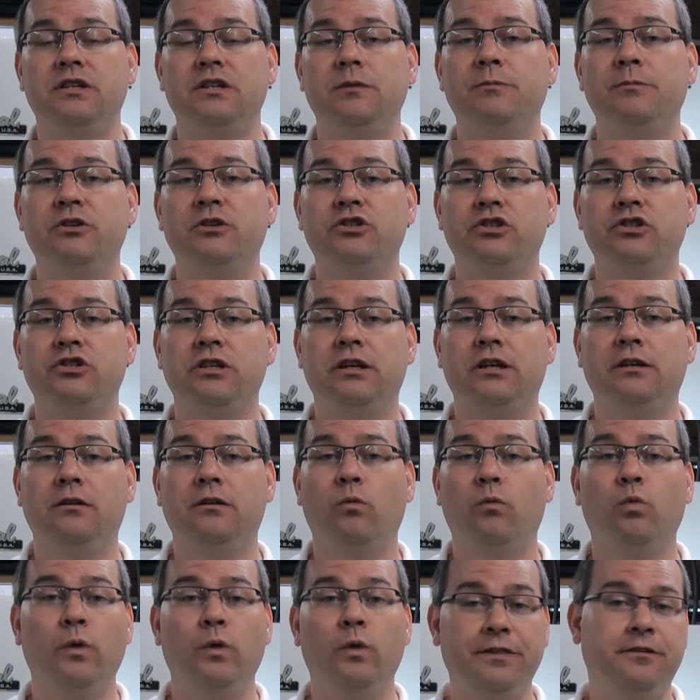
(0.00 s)

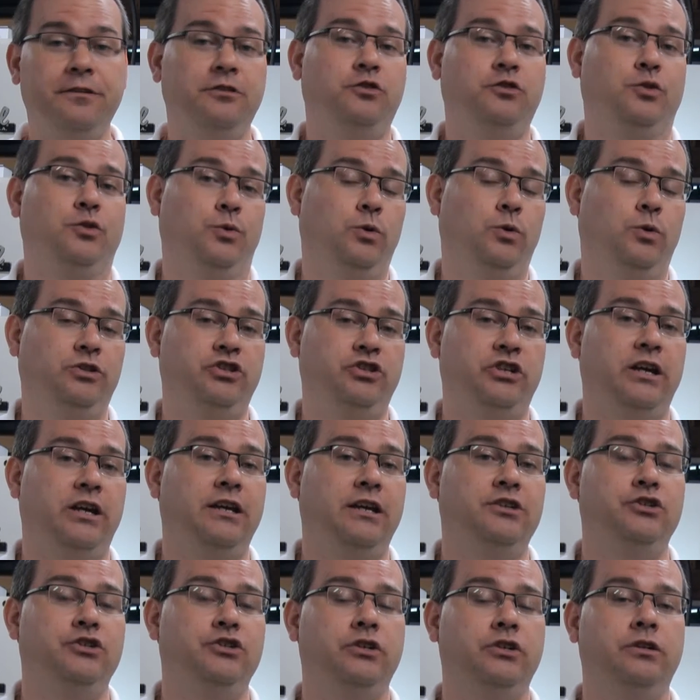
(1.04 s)
machine with a tool
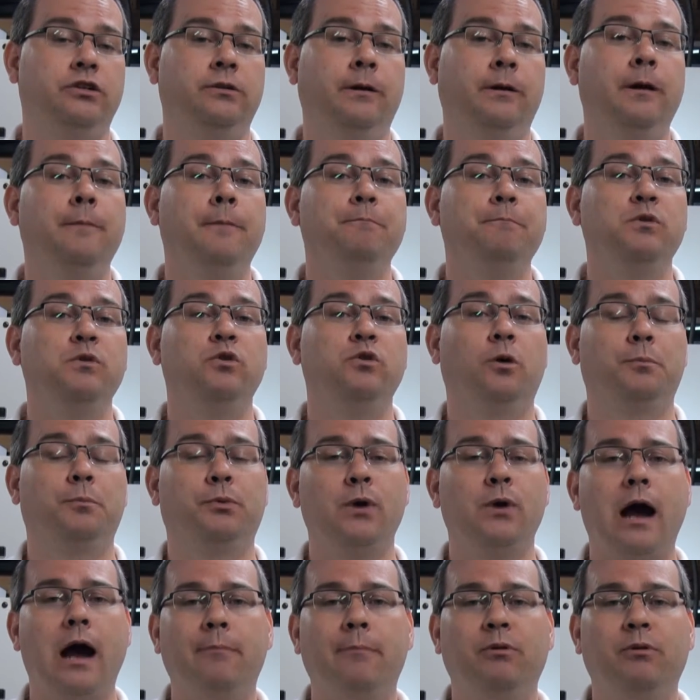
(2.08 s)
changer, you're
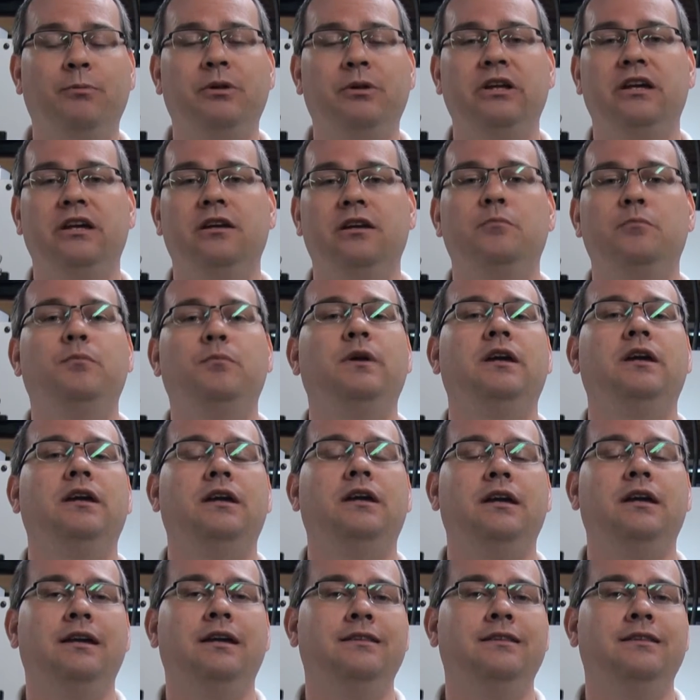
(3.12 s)
probably going to be in the